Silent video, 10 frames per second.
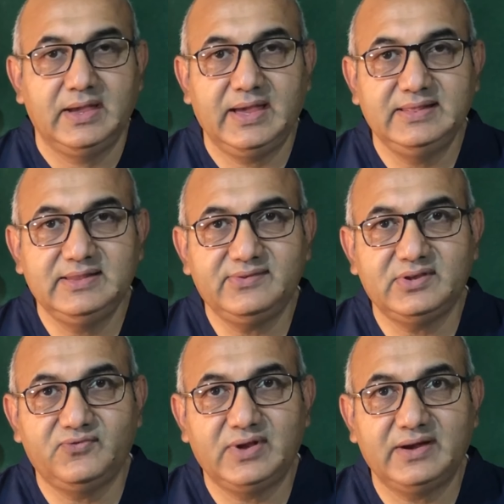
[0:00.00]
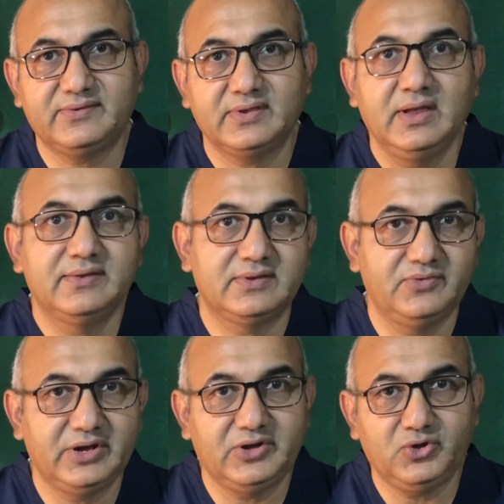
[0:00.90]
and this reflects
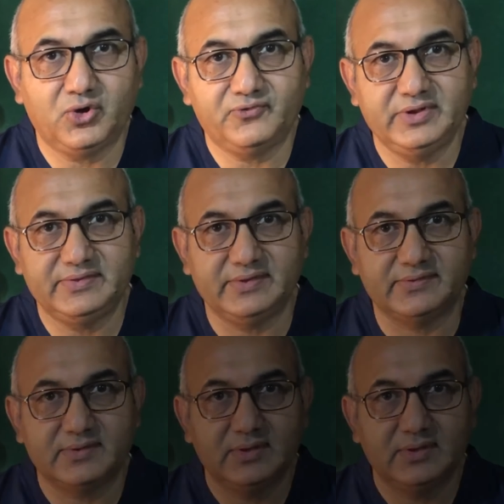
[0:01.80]
severity of disease.